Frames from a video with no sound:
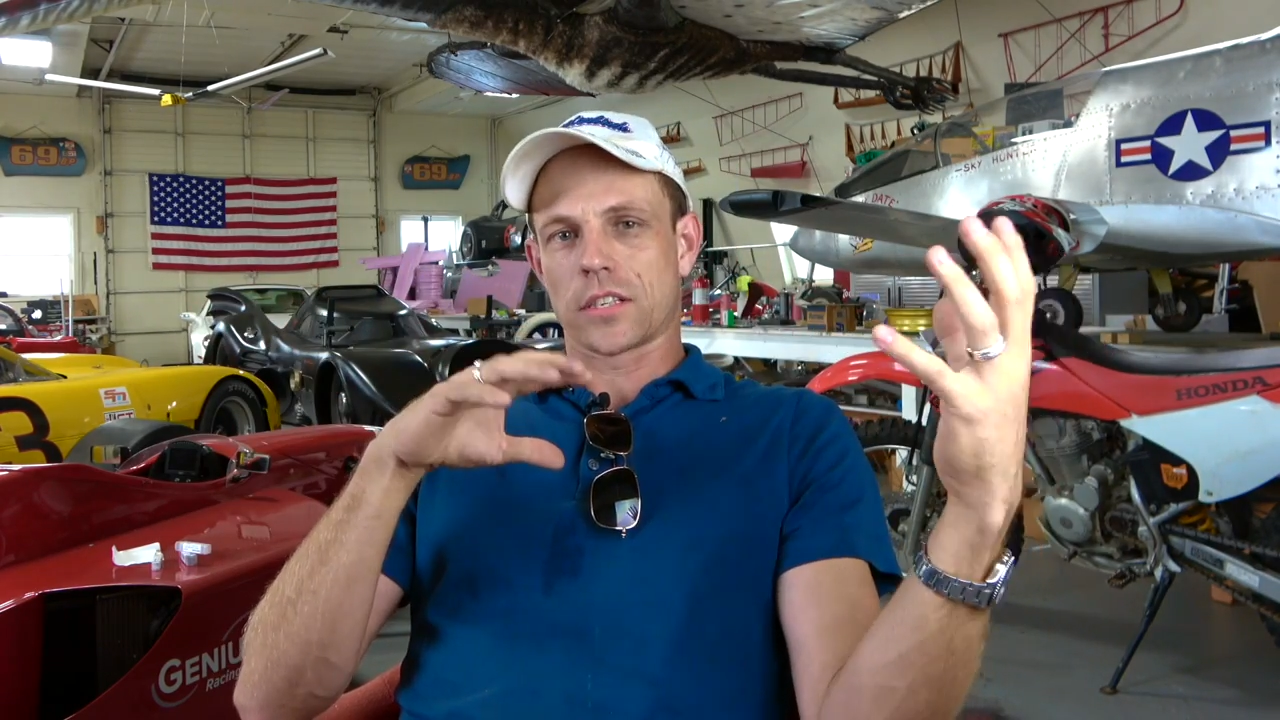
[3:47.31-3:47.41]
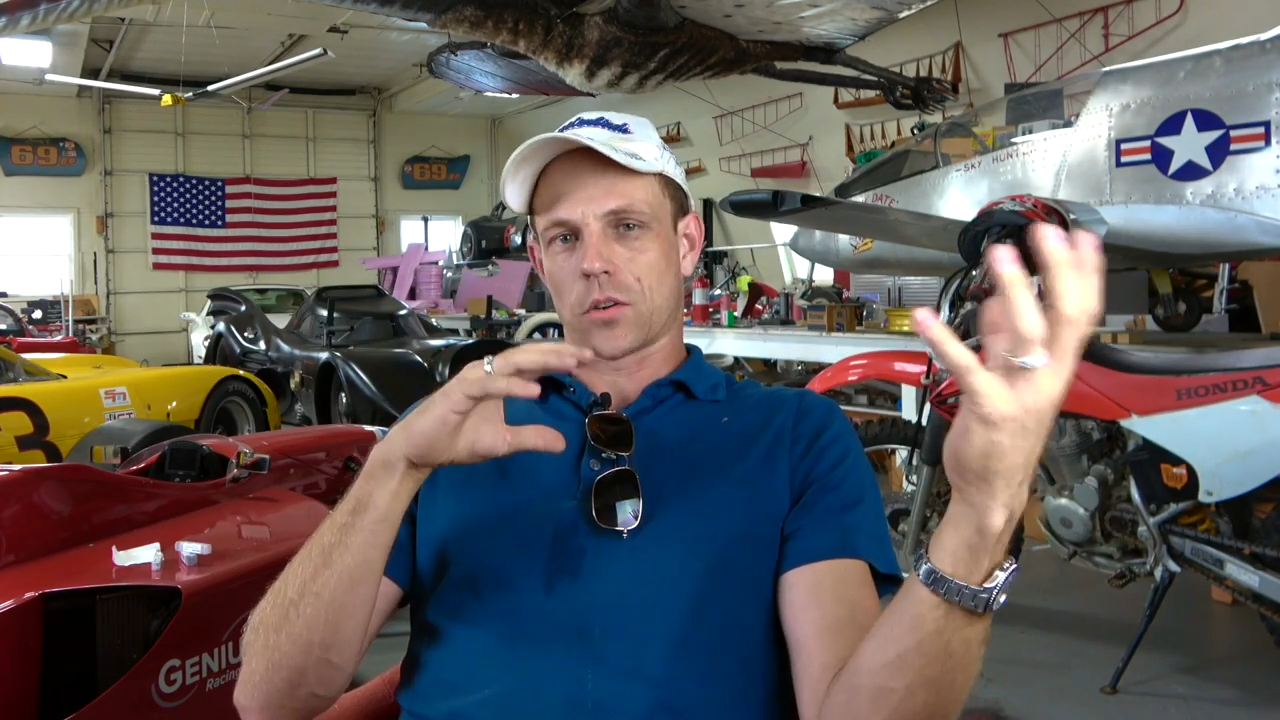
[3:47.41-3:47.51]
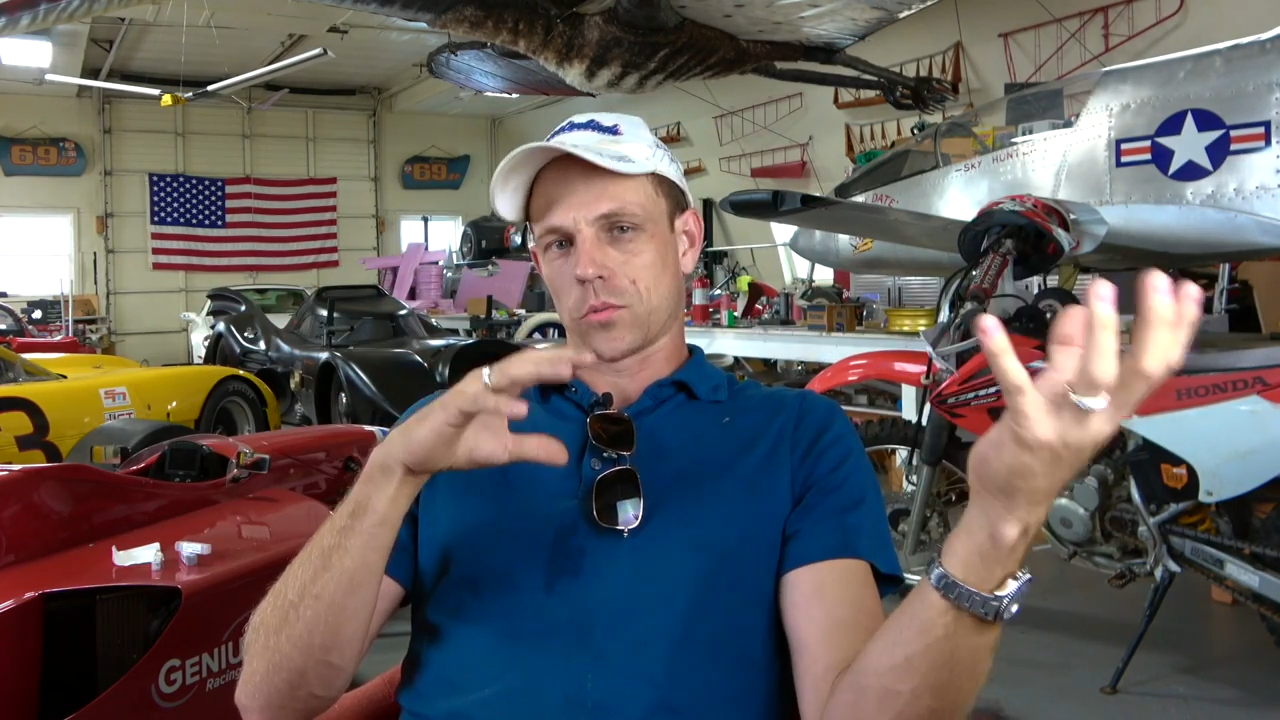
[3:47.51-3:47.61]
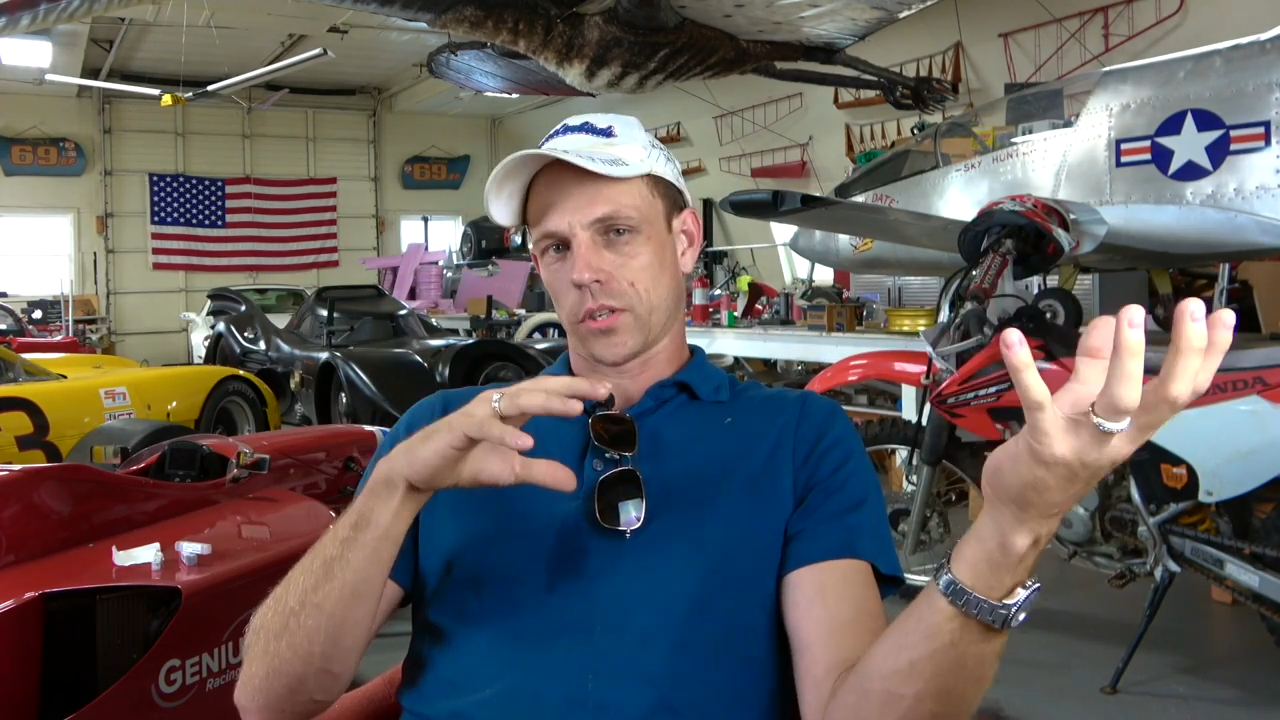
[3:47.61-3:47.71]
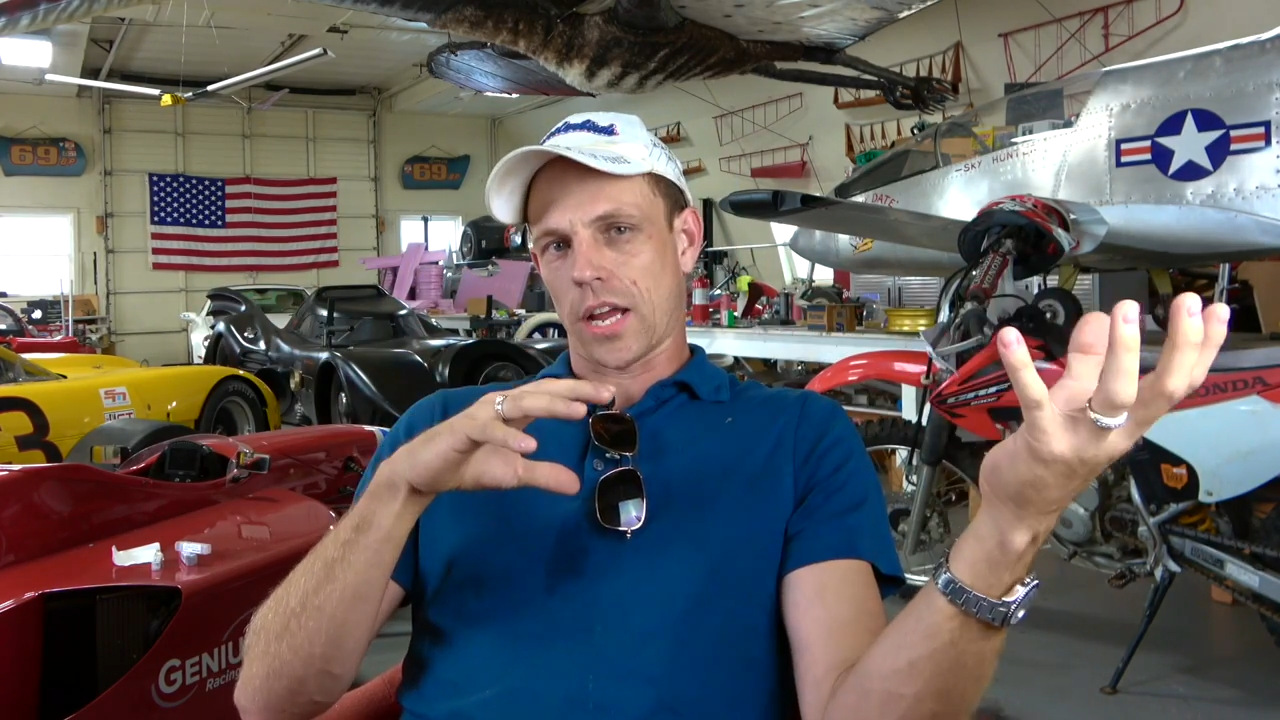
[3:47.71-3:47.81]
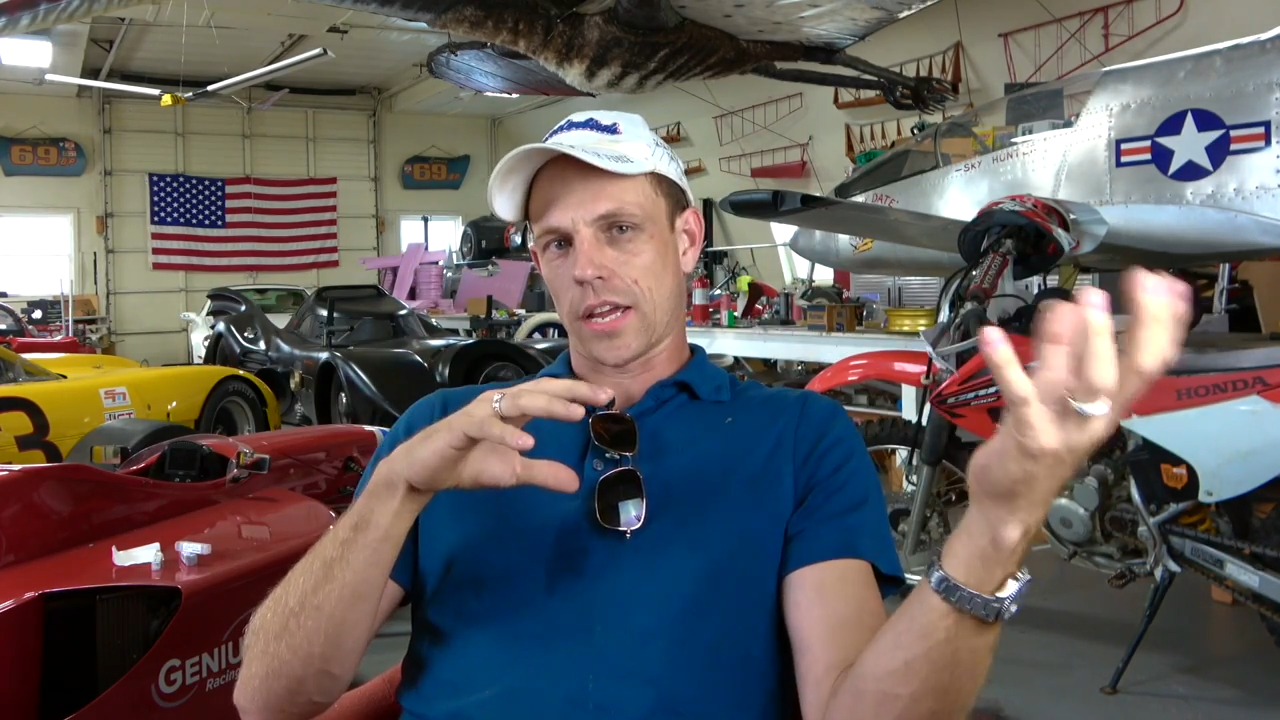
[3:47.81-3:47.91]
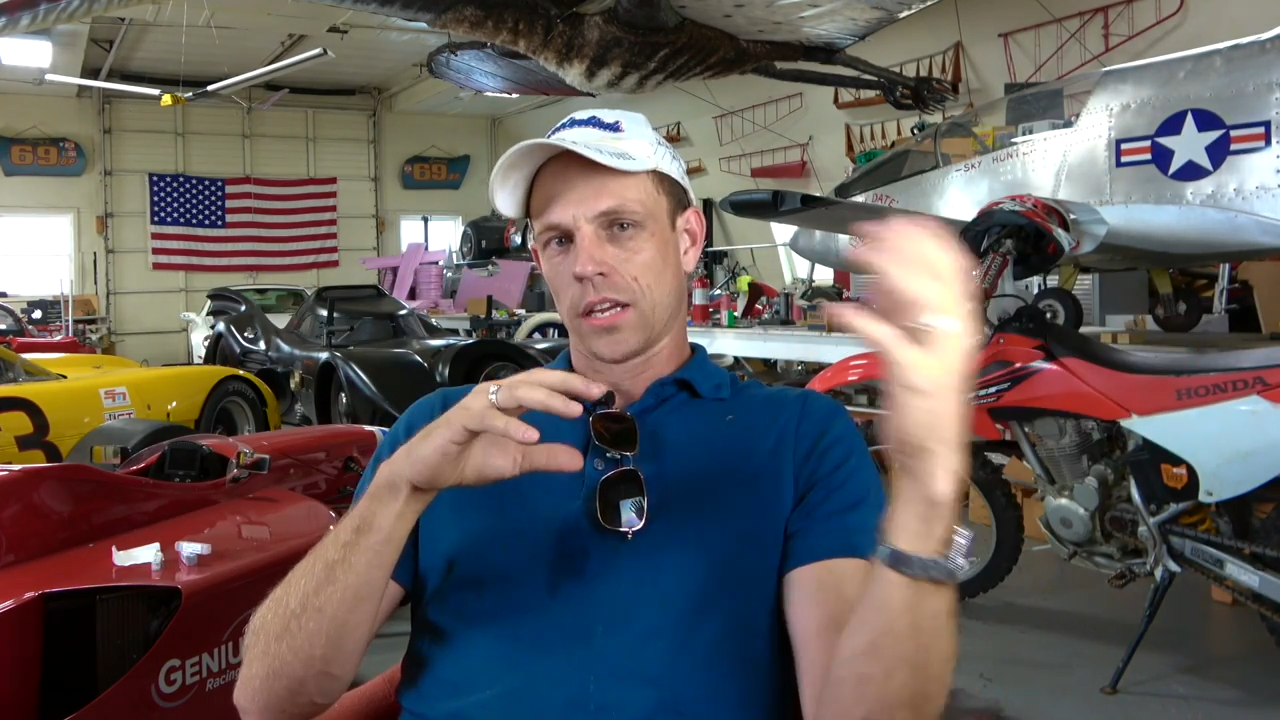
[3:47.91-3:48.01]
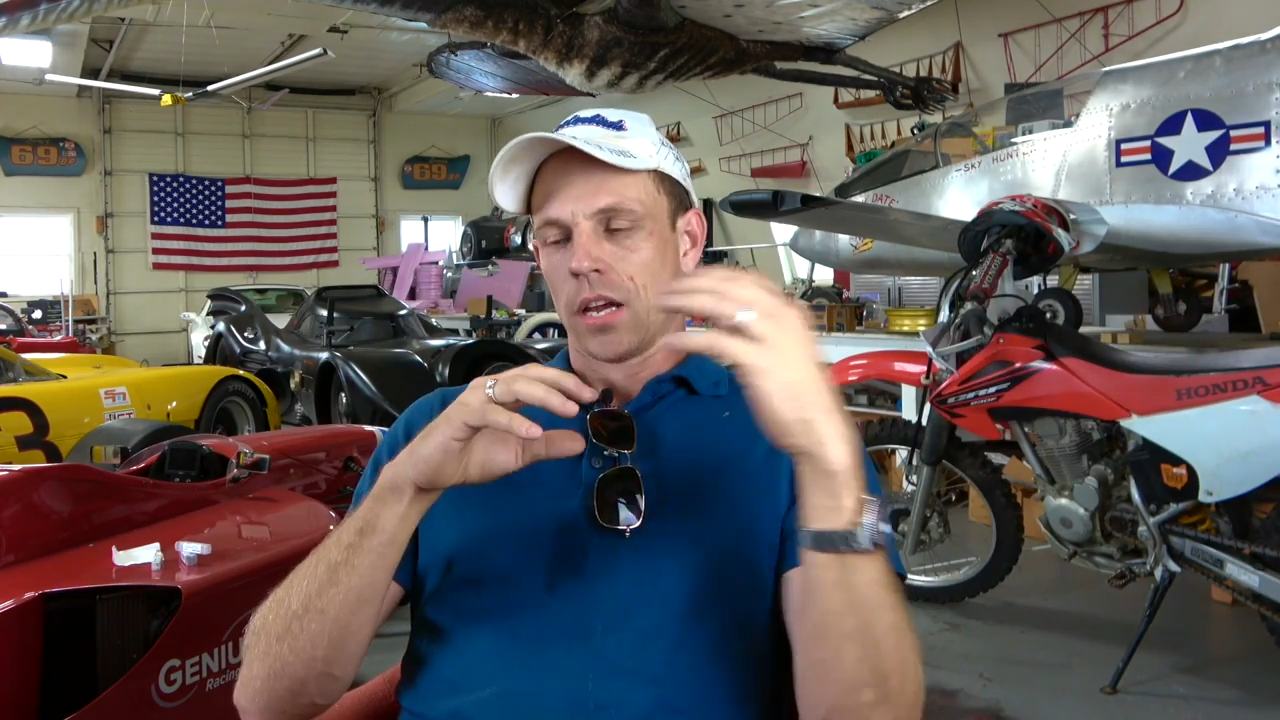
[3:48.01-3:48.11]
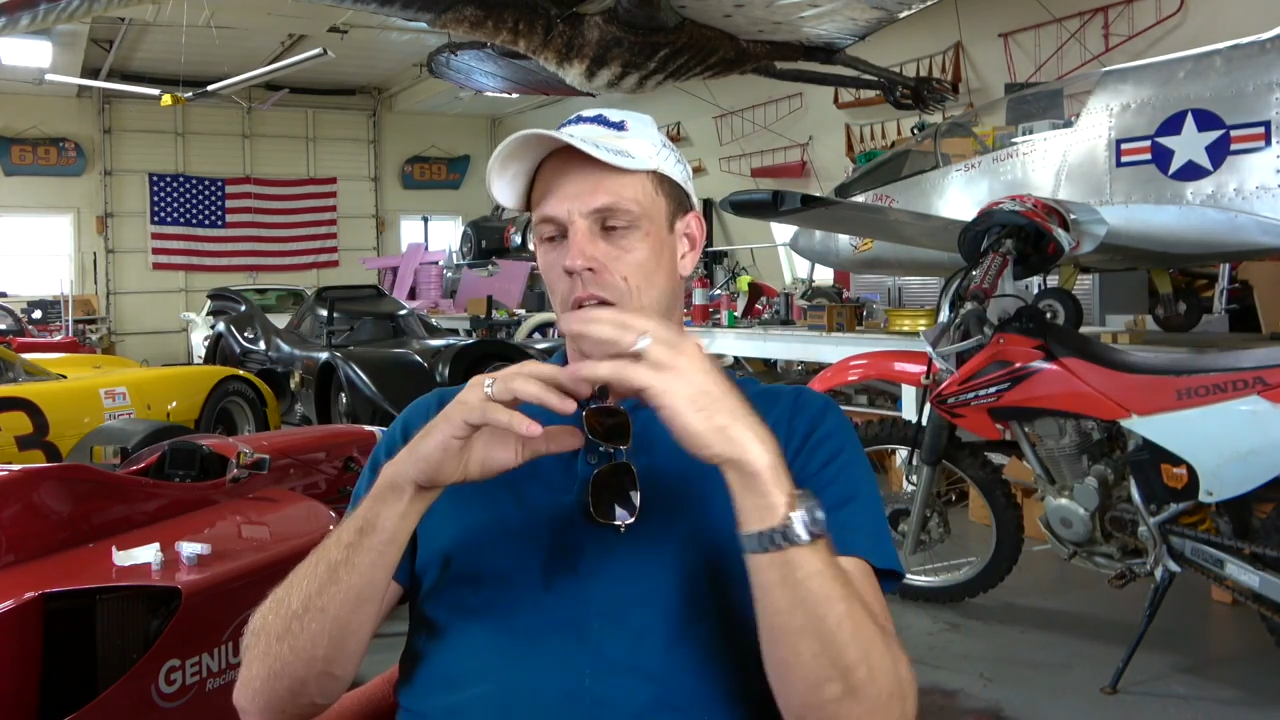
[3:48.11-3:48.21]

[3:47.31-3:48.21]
as an older guy.